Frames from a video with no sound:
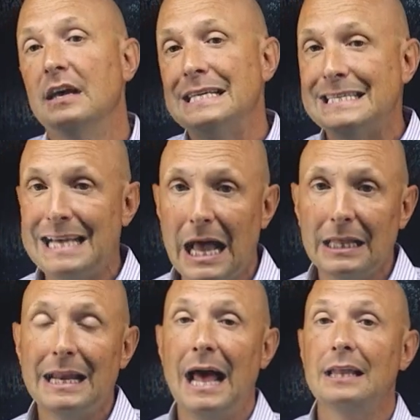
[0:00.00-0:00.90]

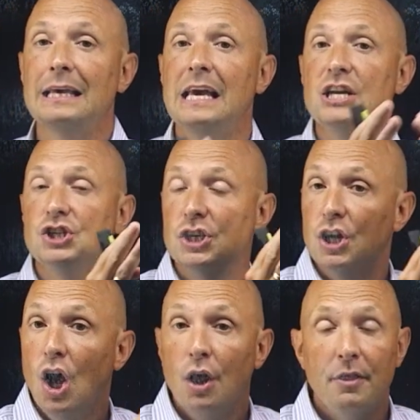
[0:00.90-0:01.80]
solid allocation,
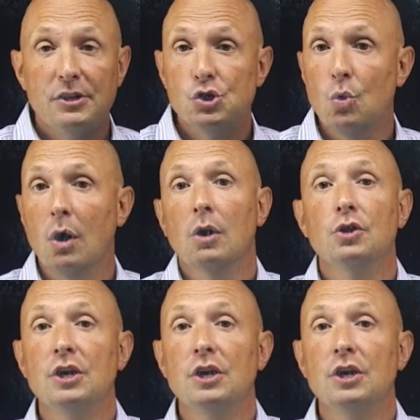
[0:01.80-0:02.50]
that you are